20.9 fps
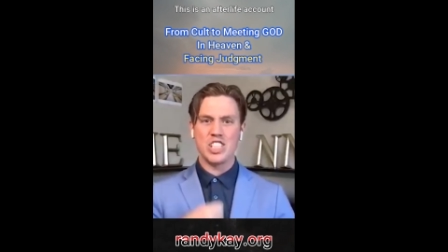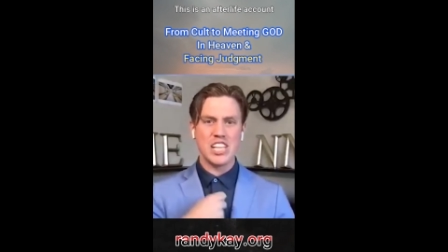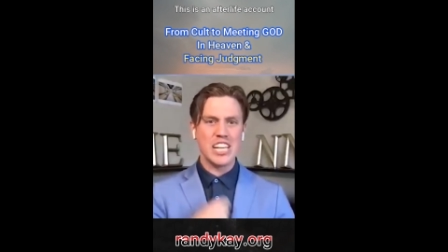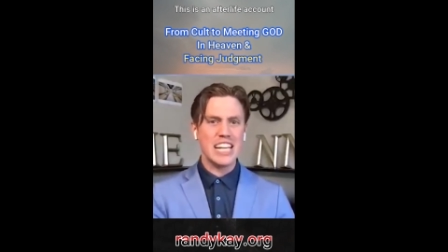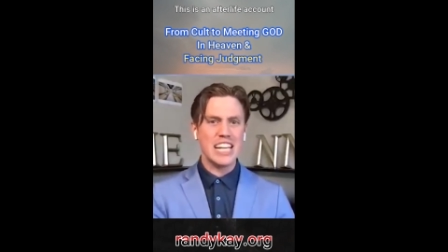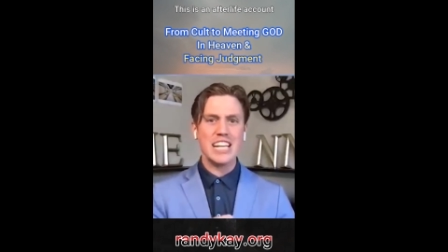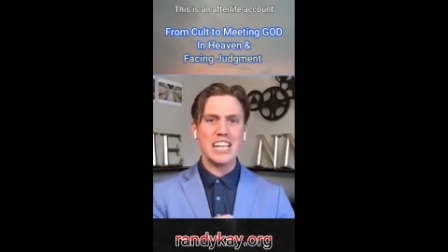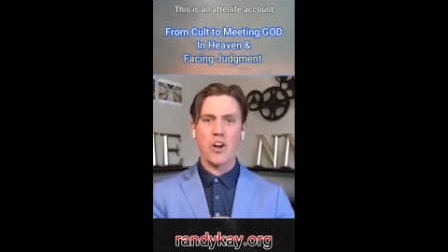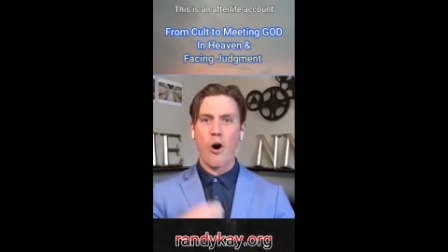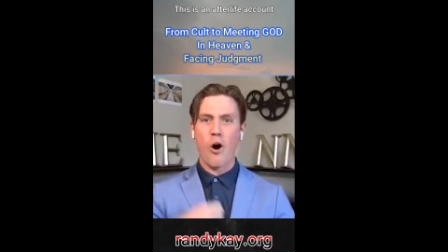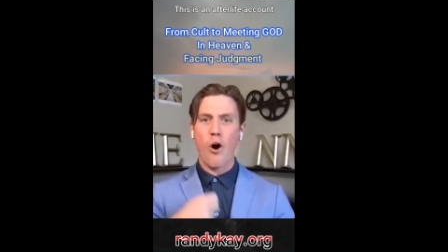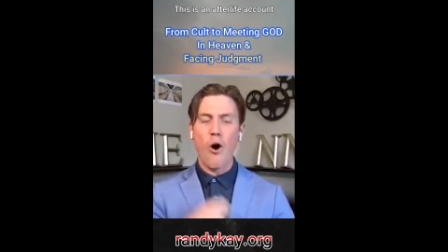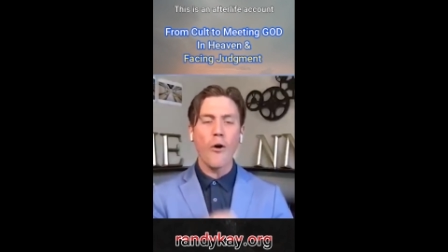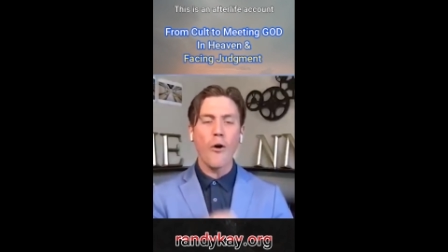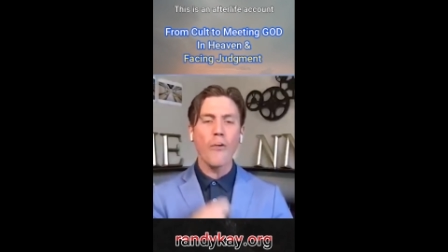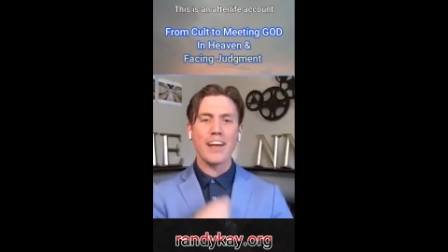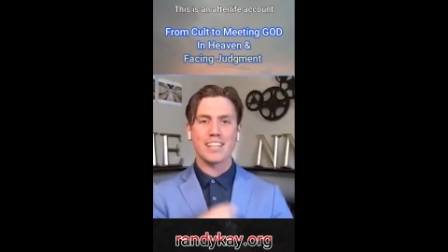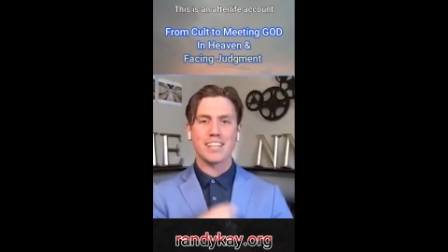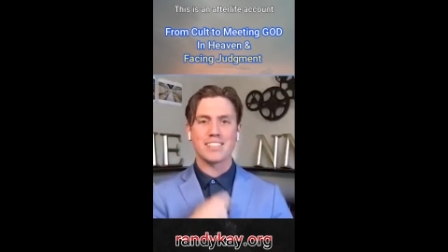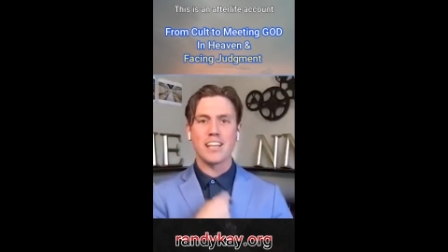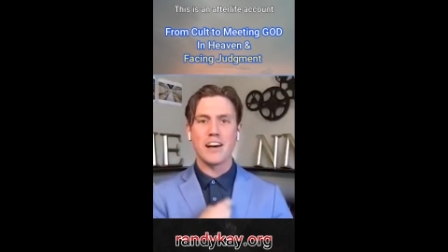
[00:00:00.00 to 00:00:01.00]
cheating,
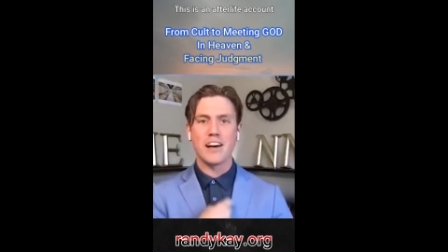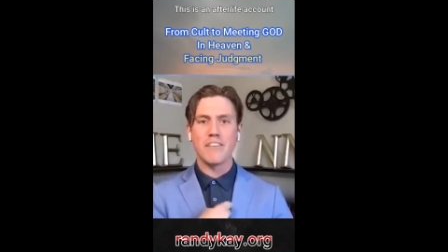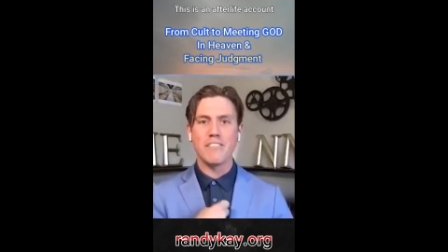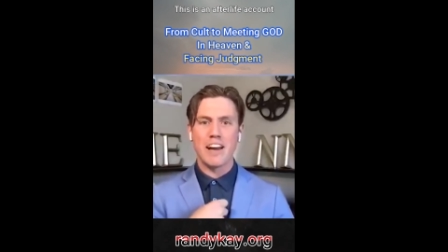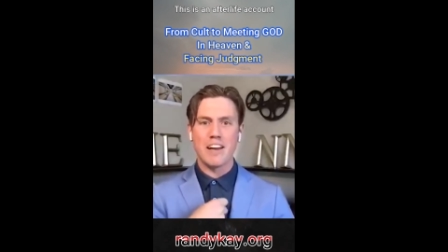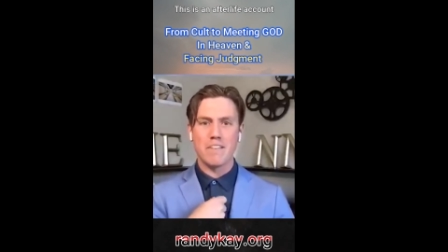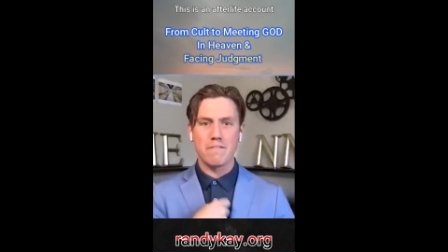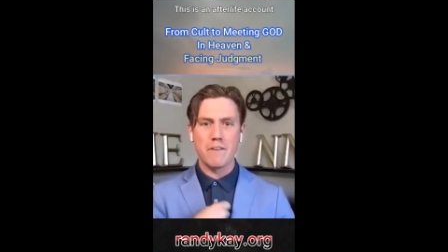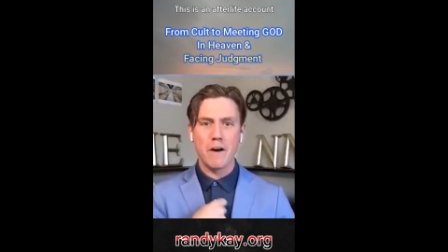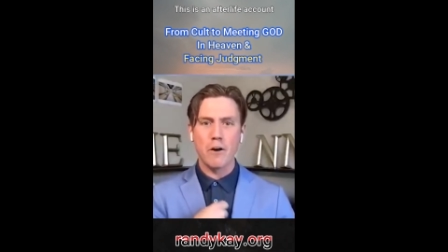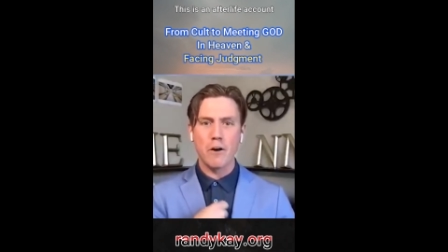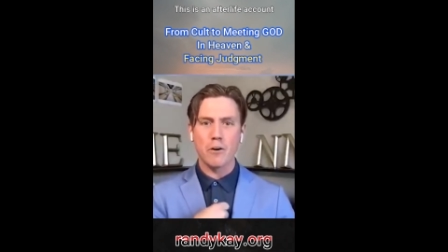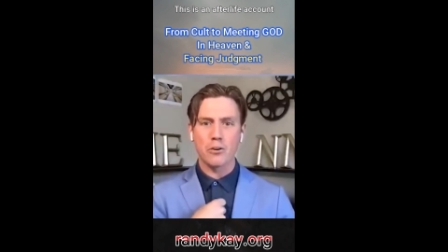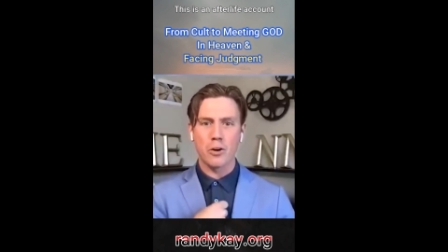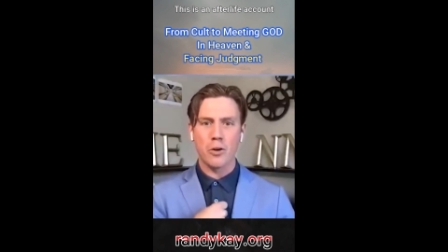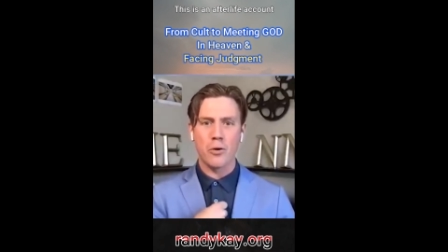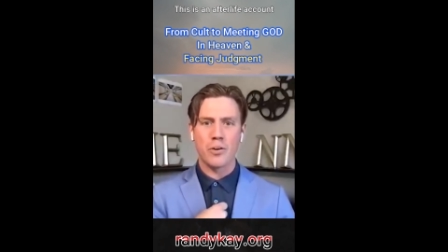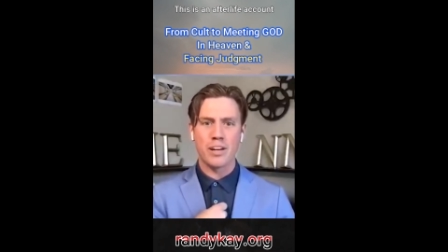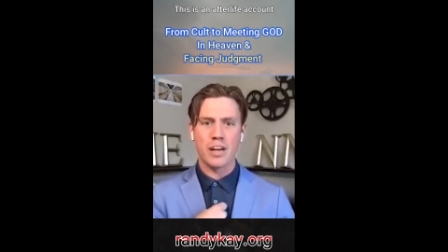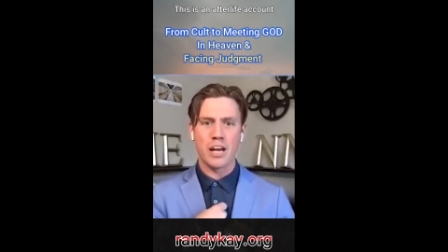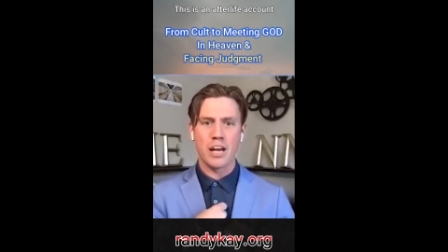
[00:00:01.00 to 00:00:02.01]
all that stuff I had felt
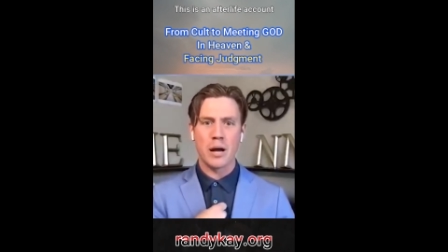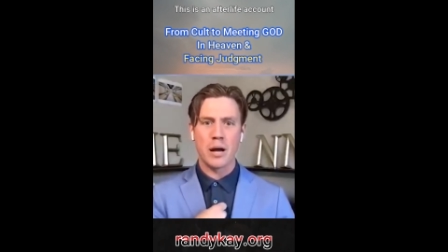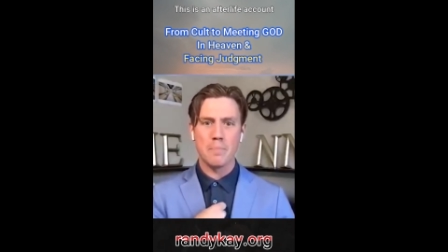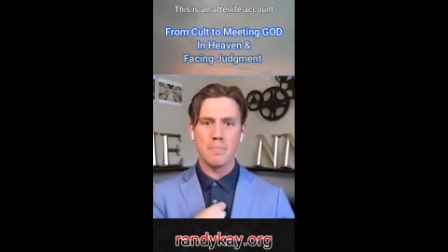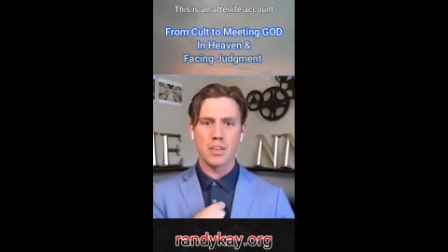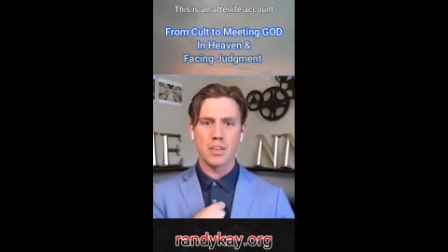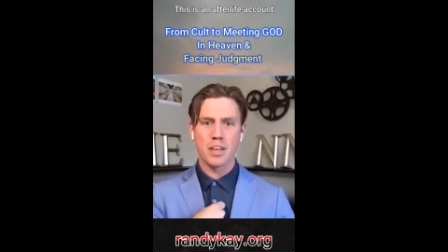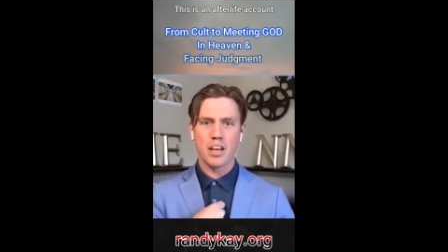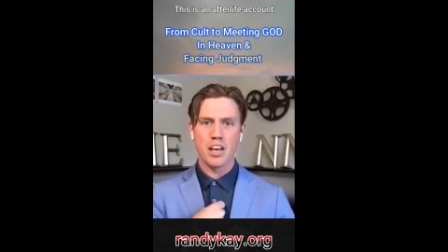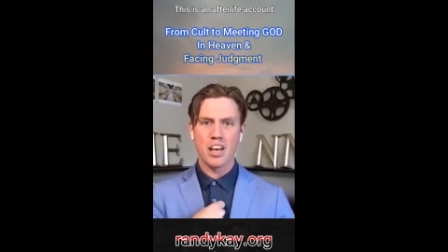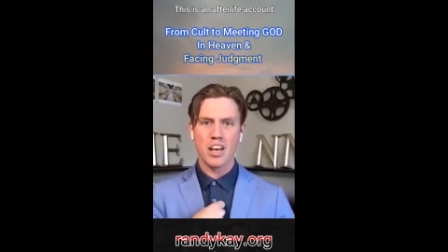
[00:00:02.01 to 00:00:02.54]
growing up,